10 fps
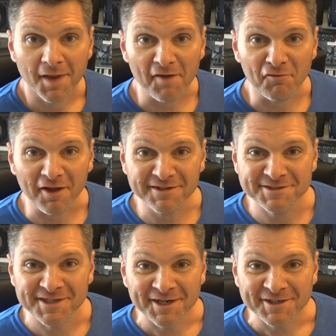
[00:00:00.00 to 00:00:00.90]
Hey
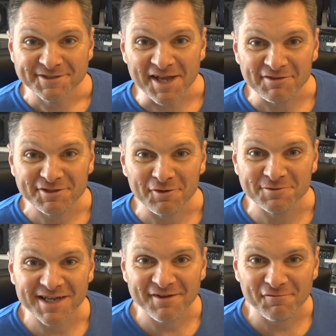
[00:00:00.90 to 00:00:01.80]
friends, David
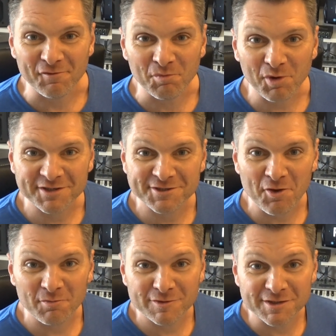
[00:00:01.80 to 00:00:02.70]
Jones here from
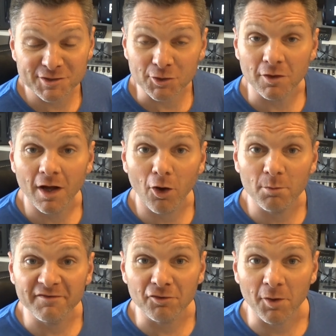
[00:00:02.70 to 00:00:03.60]
Presto Music School. I
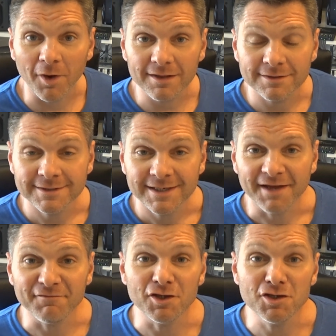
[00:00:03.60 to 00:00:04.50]
hope you're very well.
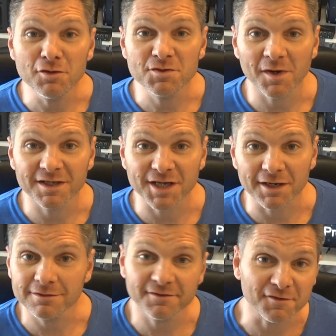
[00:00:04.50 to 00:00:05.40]
If you're new to our
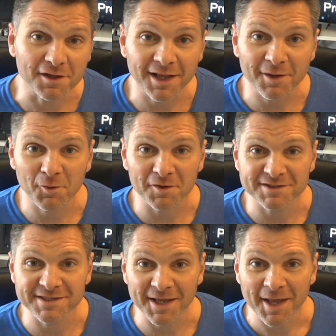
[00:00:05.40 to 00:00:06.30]
channel, if you like what
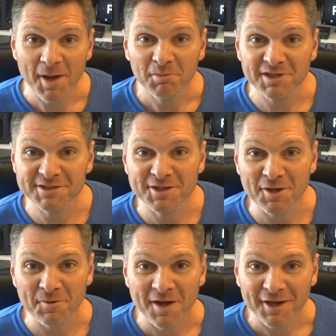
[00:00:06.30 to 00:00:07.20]
you see, please
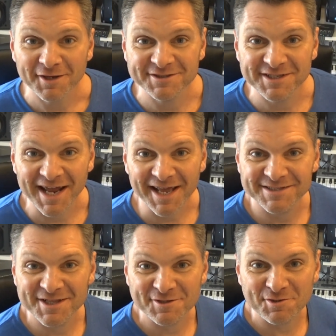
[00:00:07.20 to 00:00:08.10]
do consider
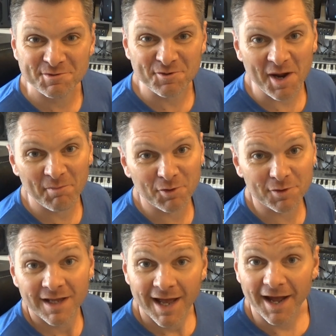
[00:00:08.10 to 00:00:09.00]
hitting the subscribe
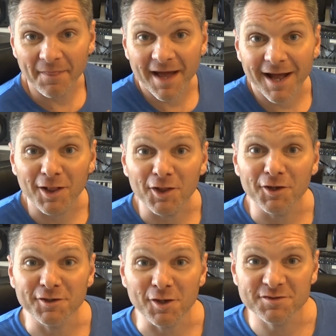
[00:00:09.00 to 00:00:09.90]
button and that
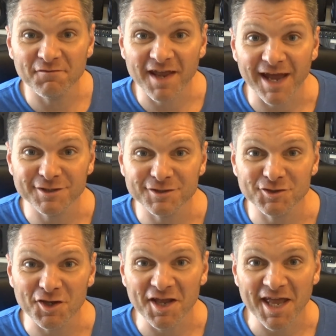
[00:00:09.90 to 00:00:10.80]
alert notification
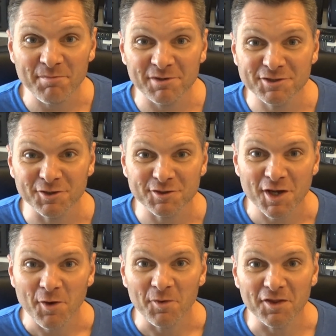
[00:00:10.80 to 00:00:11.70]
so you can keep in touch
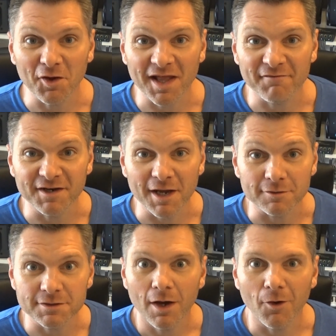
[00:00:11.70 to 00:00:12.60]
with all our
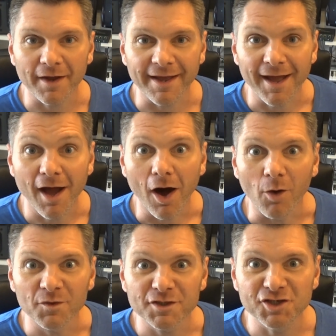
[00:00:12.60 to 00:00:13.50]
videos. Okay,
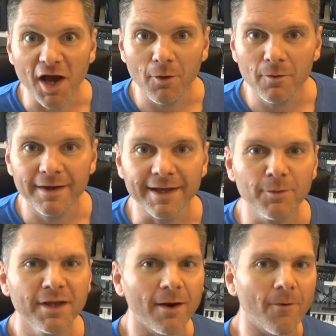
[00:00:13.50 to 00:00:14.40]
on with the show, here
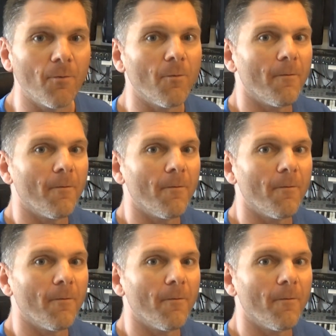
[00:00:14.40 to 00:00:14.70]
we go.